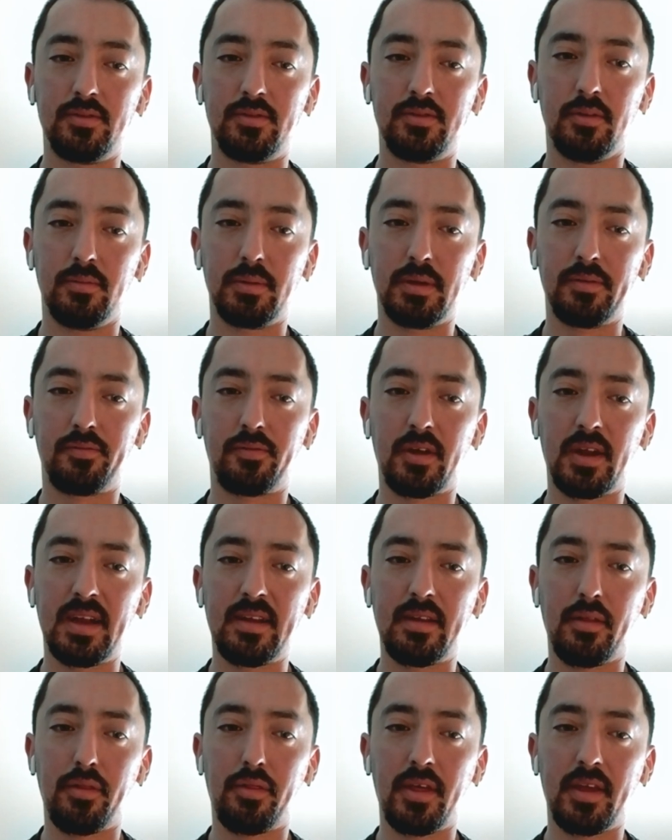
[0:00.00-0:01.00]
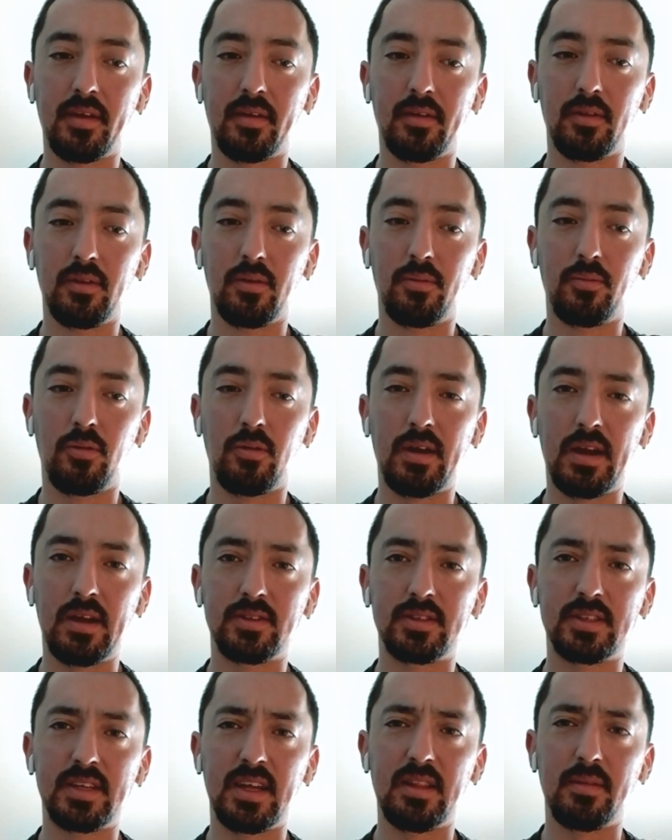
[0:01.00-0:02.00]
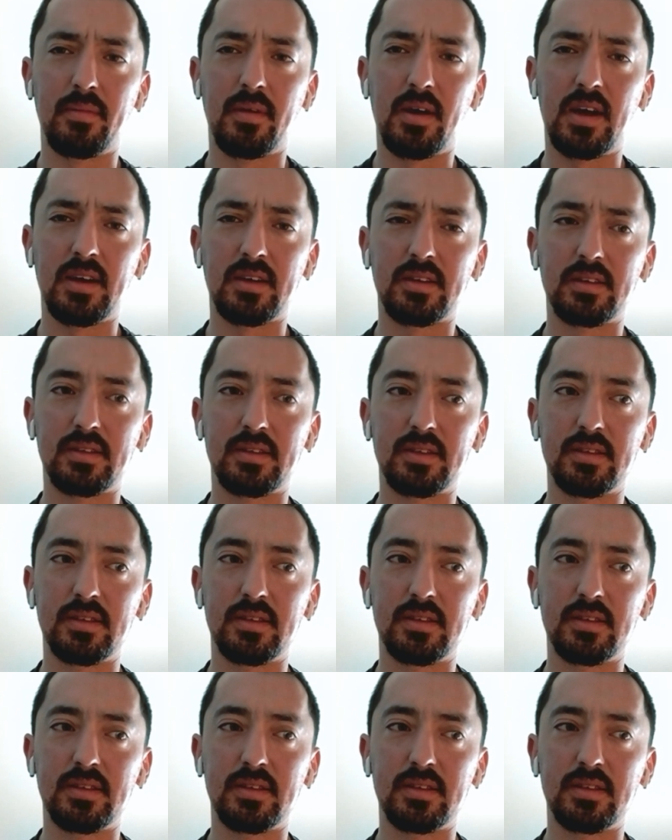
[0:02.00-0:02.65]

Don't be afraid to think a little more outside the box.